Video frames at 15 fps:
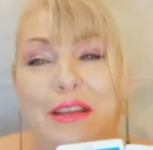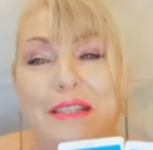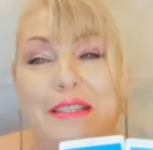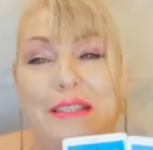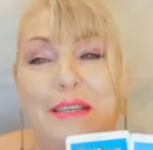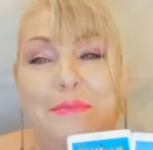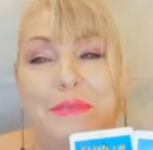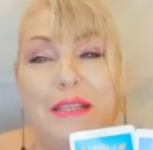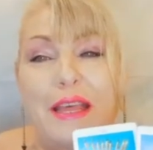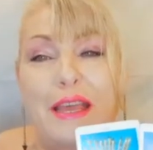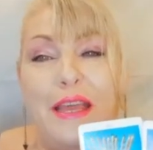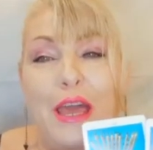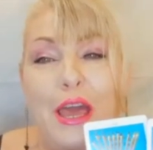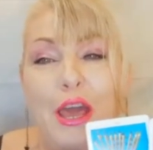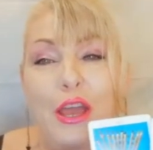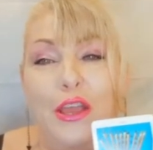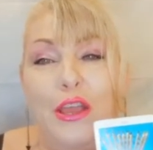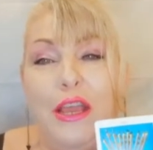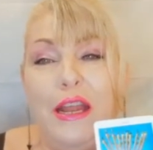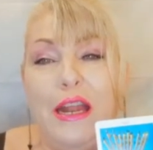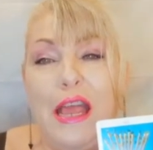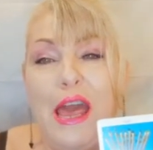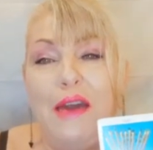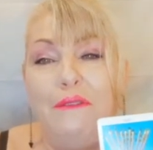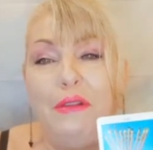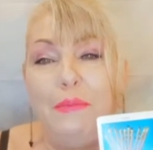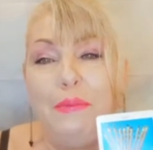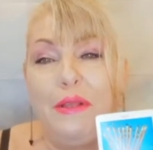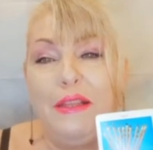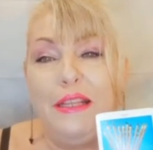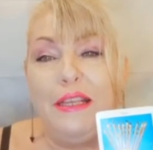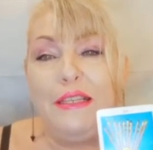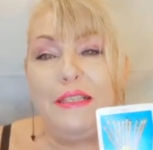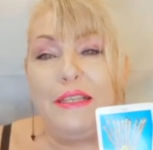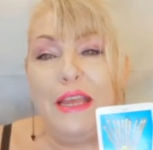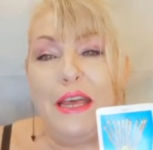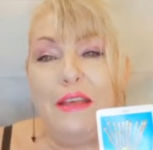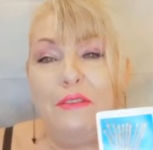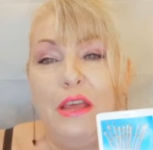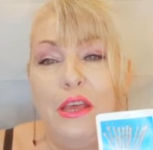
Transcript: It seems like you're going to have to put these down